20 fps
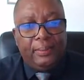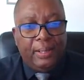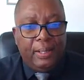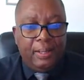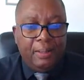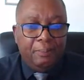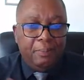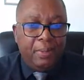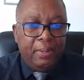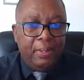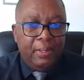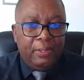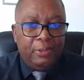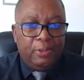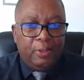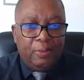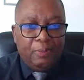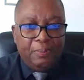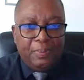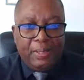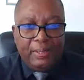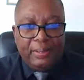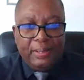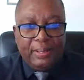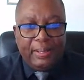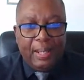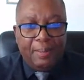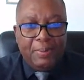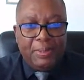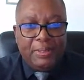Um, so my,
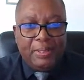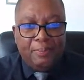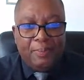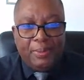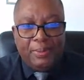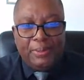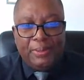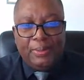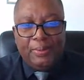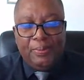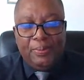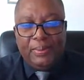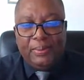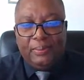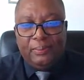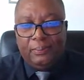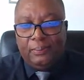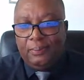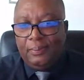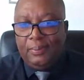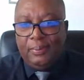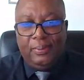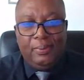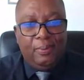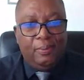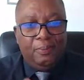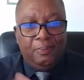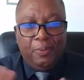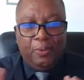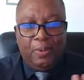the chemists amongst you will
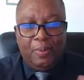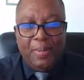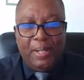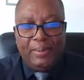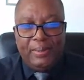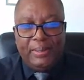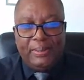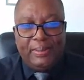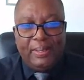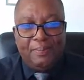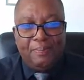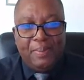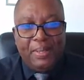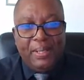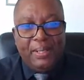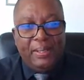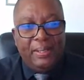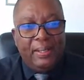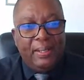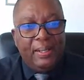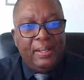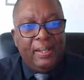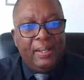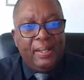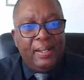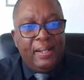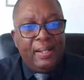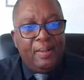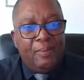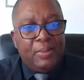know more about this than me.
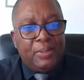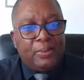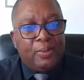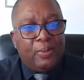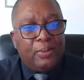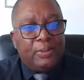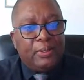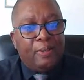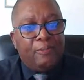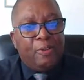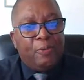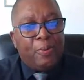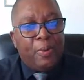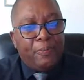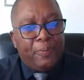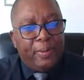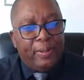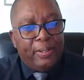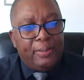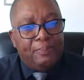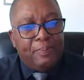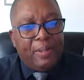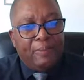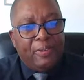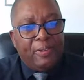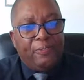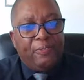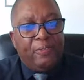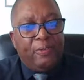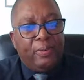It was also the preferred
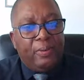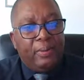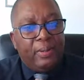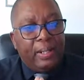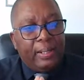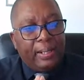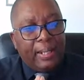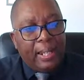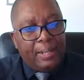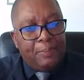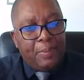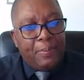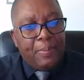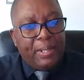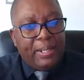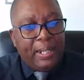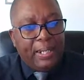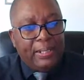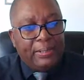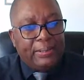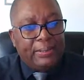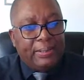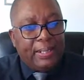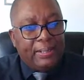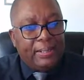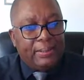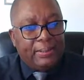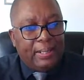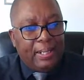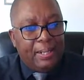method for cadmium analysis
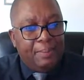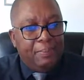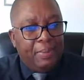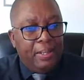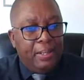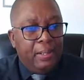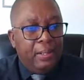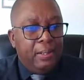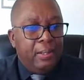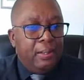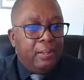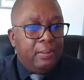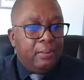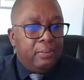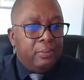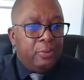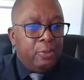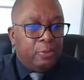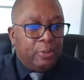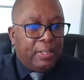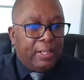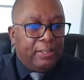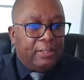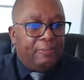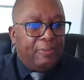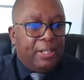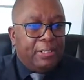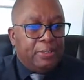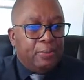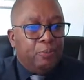at the time. Neutron
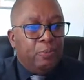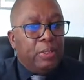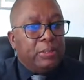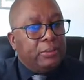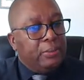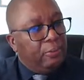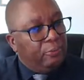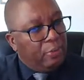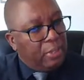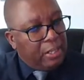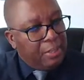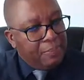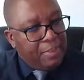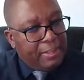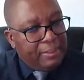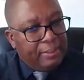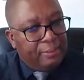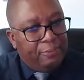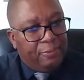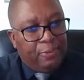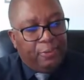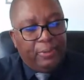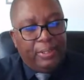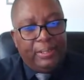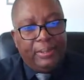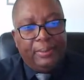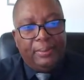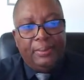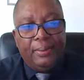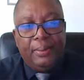activation was not recommended for
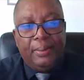it.